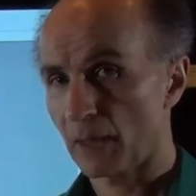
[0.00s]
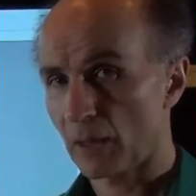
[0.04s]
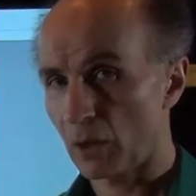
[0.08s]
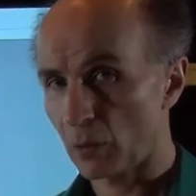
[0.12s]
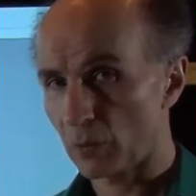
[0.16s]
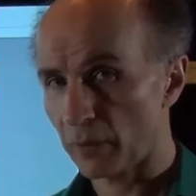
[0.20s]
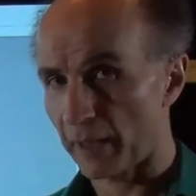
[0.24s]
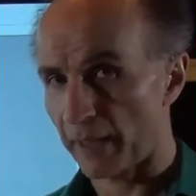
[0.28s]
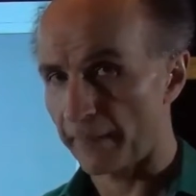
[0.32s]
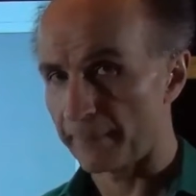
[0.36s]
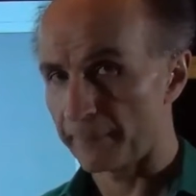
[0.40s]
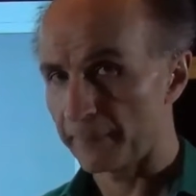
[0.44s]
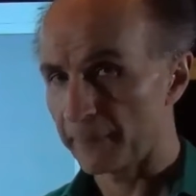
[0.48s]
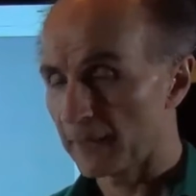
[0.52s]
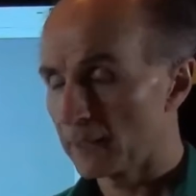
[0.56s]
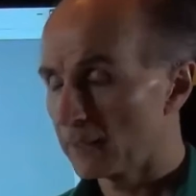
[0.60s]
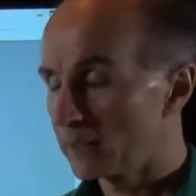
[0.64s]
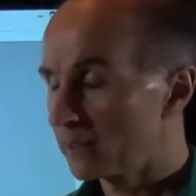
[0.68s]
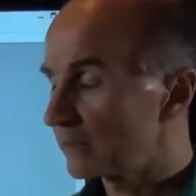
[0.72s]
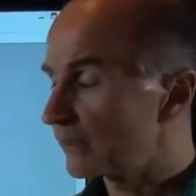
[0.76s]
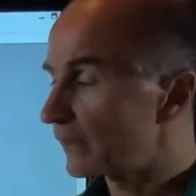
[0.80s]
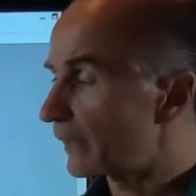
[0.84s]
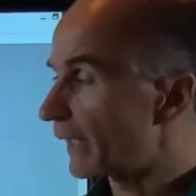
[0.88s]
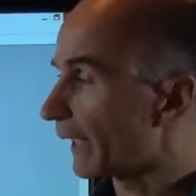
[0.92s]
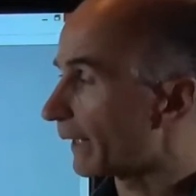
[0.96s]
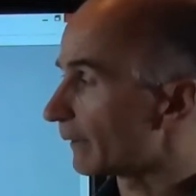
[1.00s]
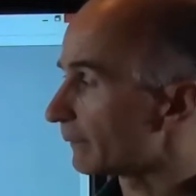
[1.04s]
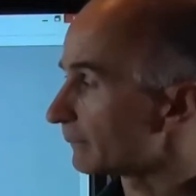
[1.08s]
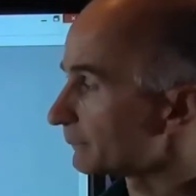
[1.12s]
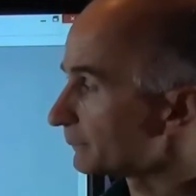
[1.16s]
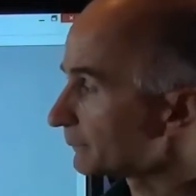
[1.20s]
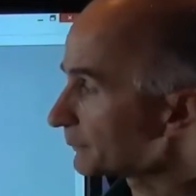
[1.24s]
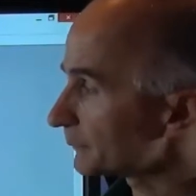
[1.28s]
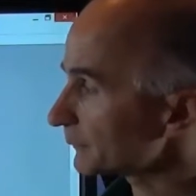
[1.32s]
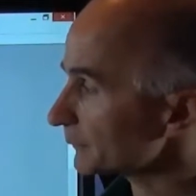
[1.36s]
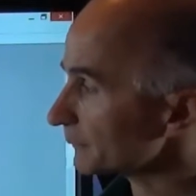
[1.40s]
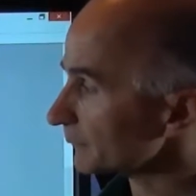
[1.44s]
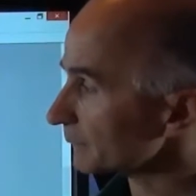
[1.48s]
Okay, now
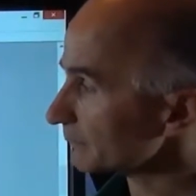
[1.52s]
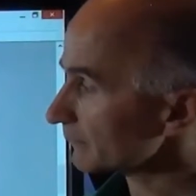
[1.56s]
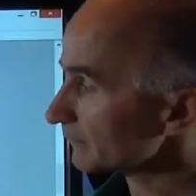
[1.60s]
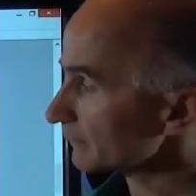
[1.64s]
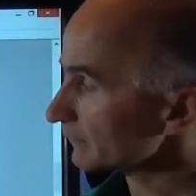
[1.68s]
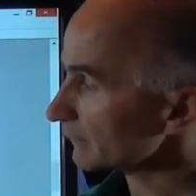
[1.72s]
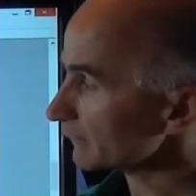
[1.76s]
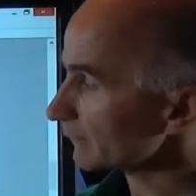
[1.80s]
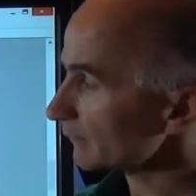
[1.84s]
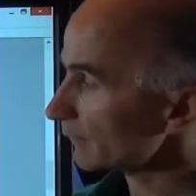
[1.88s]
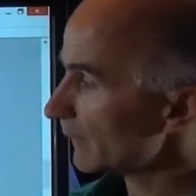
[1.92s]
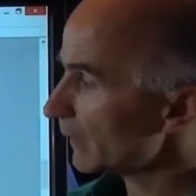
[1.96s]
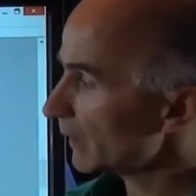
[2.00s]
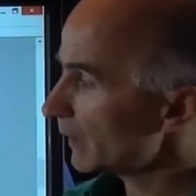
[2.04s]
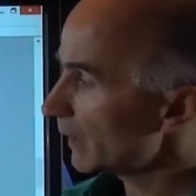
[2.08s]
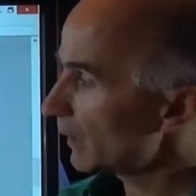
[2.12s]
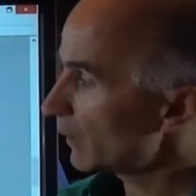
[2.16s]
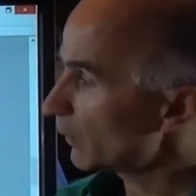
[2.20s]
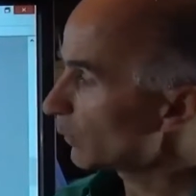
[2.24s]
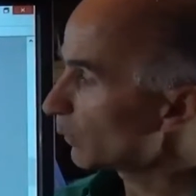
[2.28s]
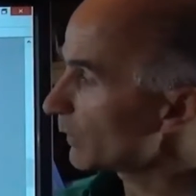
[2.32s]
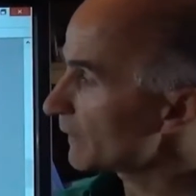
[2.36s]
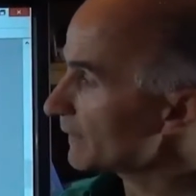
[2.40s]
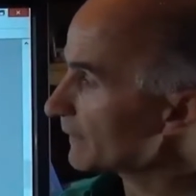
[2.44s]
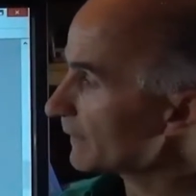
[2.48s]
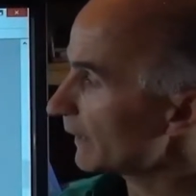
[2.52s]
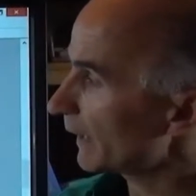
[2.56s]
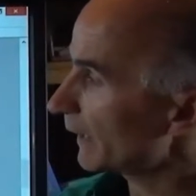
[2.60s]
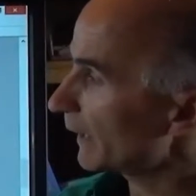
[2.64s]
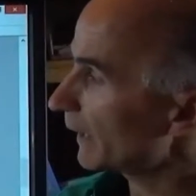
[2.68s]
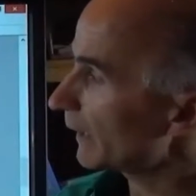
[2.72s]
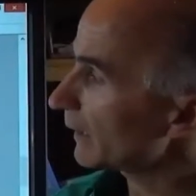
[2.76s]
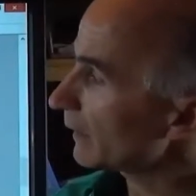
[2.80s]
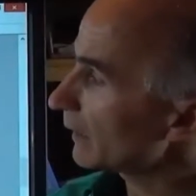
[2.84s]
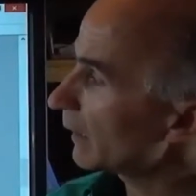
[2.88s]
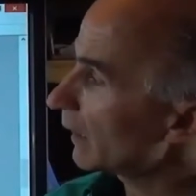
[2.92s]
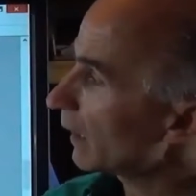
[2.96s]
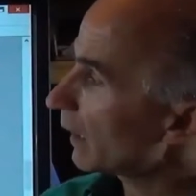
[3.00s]
we
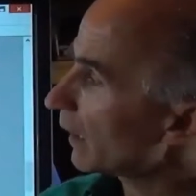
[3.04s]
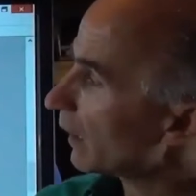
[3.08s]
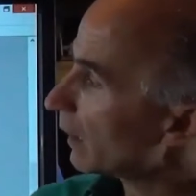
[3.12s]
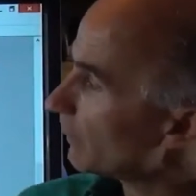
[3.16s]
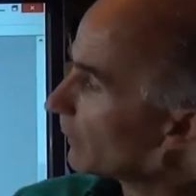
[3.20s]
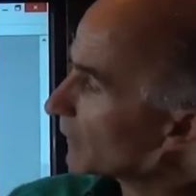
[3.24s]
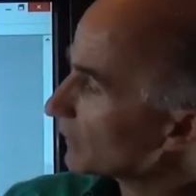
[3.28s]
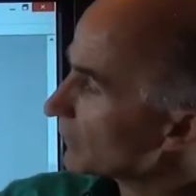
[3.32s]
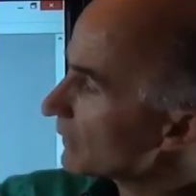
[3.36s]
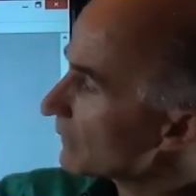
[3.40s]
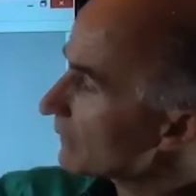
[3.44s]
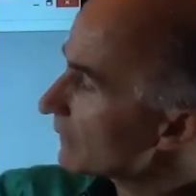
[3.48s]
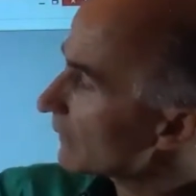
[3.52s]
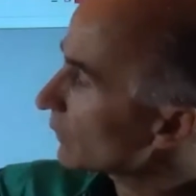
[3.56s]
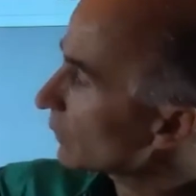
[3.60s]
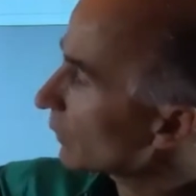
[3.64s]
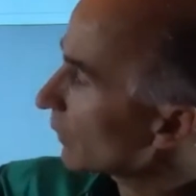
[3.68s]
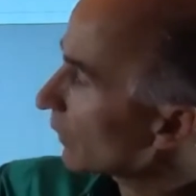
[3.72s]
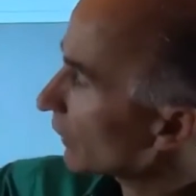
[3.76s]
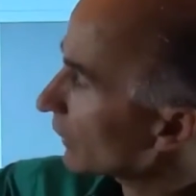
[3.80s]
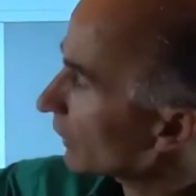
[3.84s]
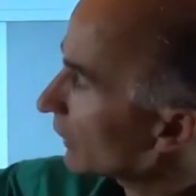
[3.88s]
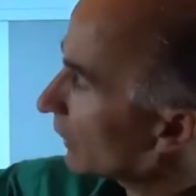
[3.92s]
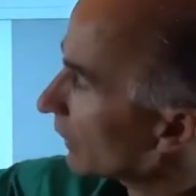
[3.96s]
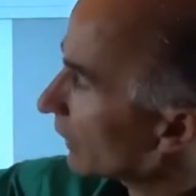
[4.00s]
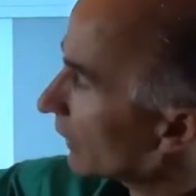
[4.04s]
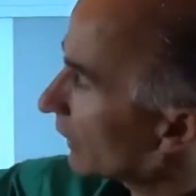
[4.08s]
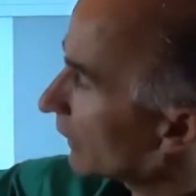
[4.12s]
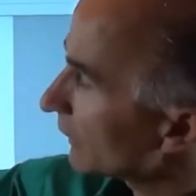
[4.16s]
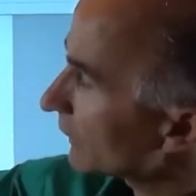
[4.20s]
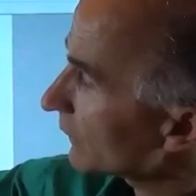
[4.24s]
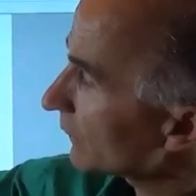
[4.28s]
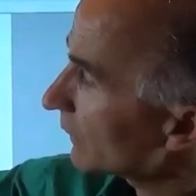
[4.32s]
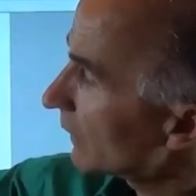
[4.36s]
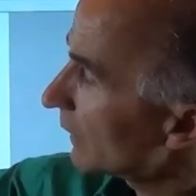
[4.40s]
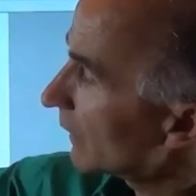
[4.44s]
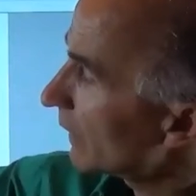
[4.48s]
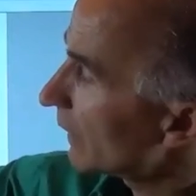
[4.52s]
say, how much is the total
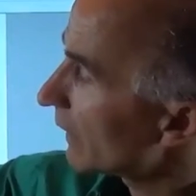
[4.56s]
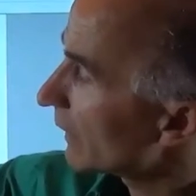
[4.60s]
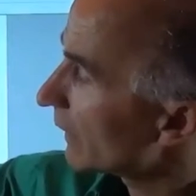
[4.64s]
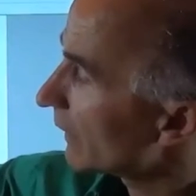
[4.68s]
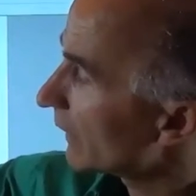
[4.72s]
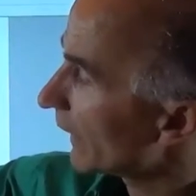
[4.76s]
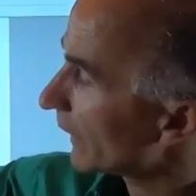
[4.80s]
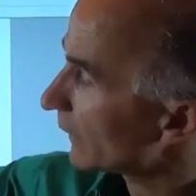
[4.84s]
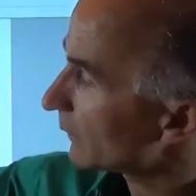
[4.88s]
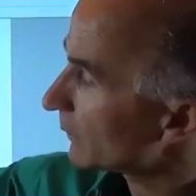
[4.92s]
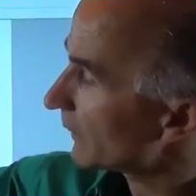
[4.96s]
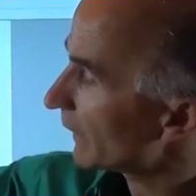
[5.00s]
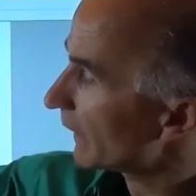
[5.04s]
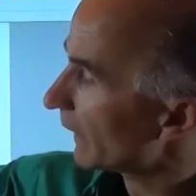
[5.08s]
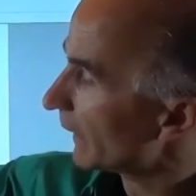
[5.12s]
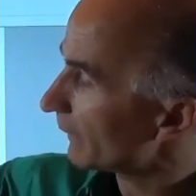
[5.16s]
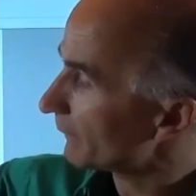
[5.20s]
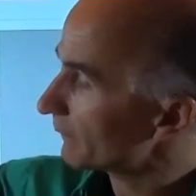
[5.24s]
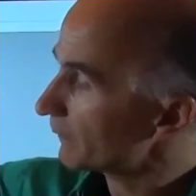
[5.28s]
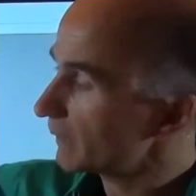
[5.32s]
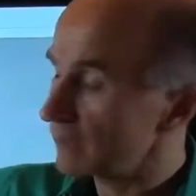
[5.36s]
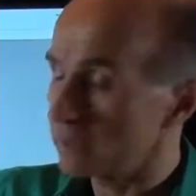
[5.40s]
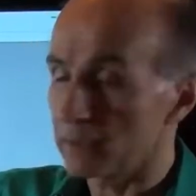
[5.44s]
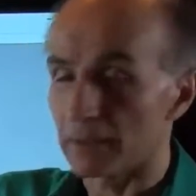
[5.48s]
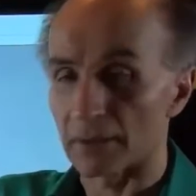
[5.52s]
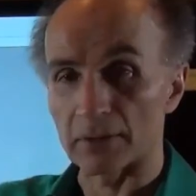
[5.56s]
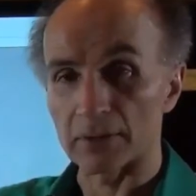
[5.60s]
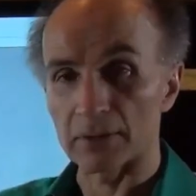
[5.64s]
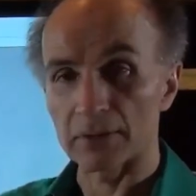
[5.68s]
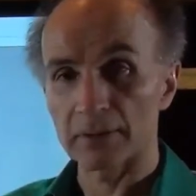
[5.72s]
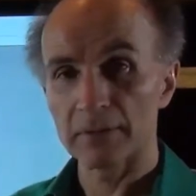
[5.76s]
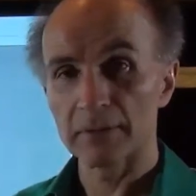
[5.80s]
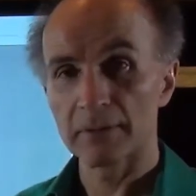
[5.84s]
current that we have here?